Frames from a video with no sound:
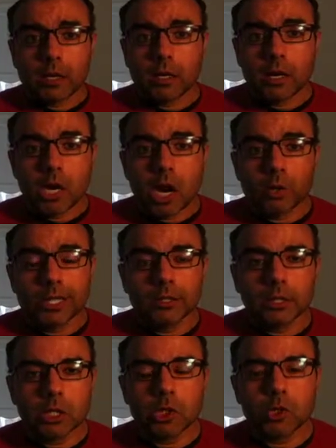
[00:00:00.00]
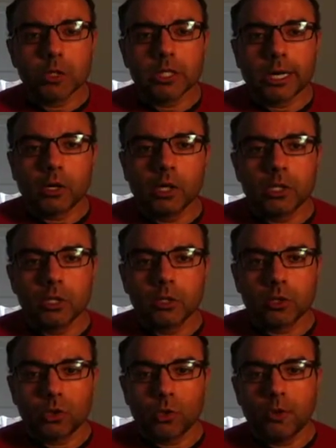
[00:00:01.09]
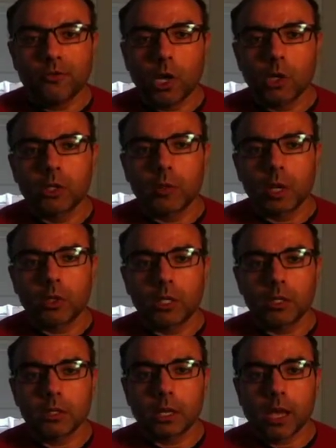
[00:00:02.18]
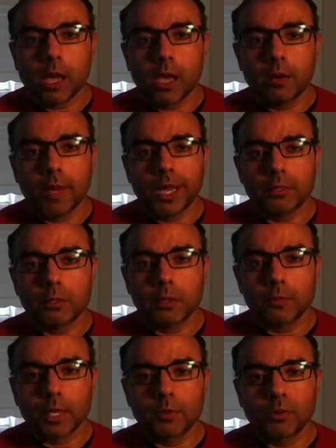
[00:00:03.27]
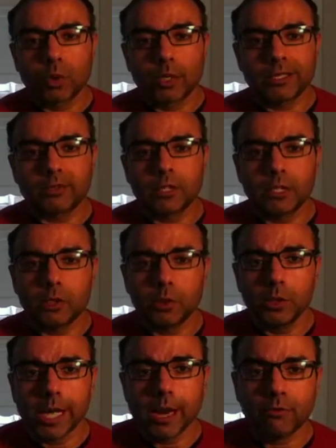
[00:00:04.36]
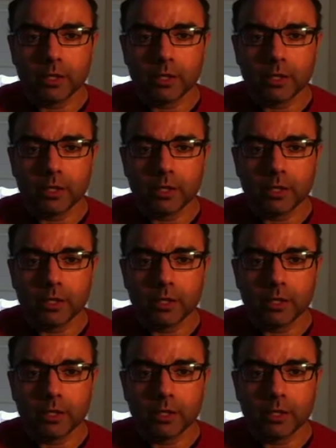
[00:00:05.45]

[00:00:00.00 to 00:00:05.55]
Now there are certain rules and regulations to be followed about this, and banks sometimes don't necessarily do that.